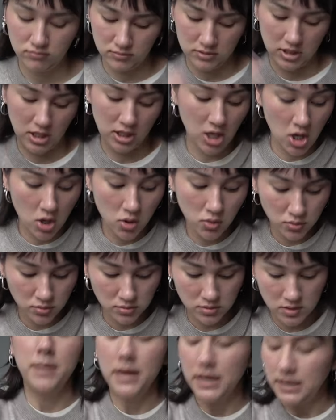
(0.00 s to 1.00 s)

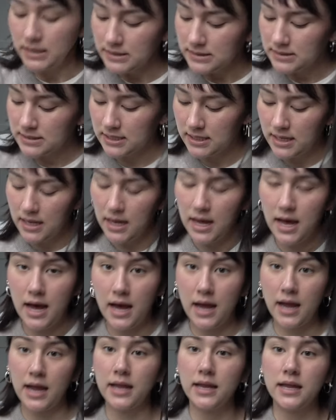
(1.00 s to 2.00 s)
alone. But
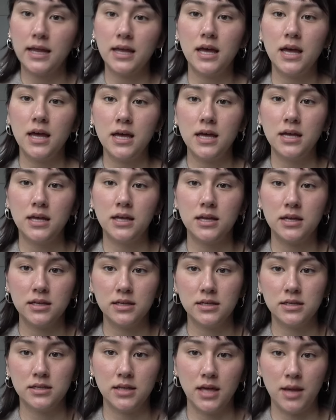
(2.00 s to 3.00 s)
I uh,
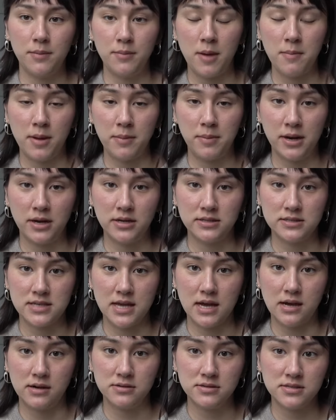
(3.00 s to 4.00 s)
am at my parents'
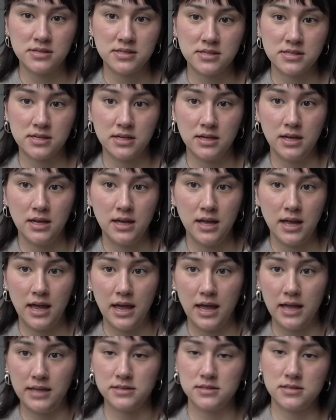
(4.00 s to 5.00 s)
house,
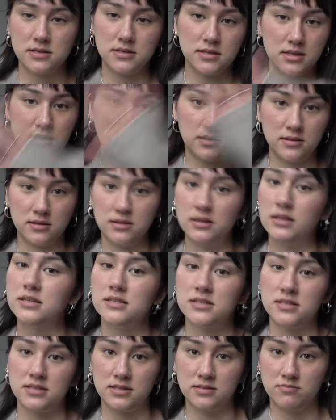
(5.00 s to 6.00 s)
hence
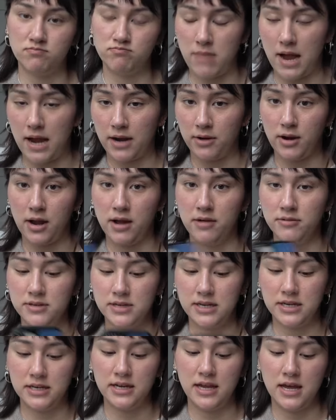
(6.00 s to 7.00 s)
this background,
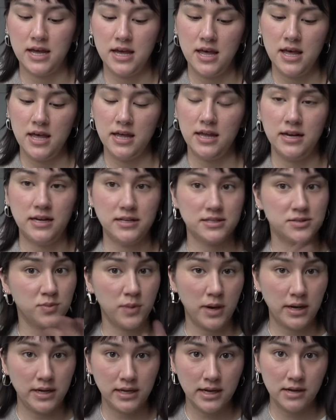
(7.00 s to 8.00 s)
and it is
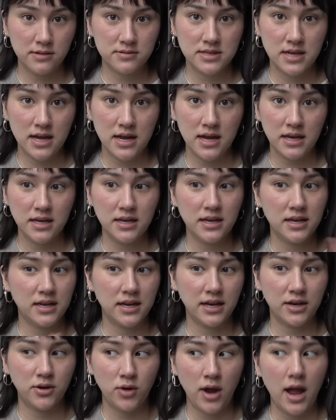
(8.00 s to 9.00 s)
raining outside, and
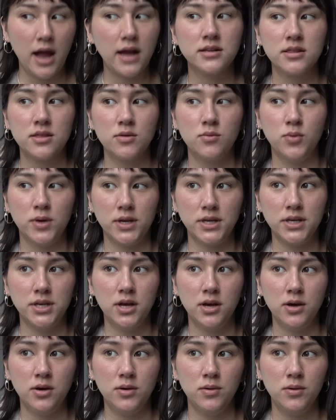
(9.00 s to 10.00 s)
I cracked the
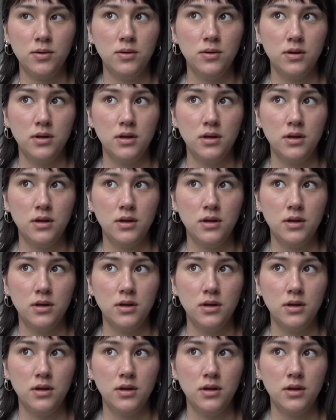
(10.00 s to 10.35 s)
window.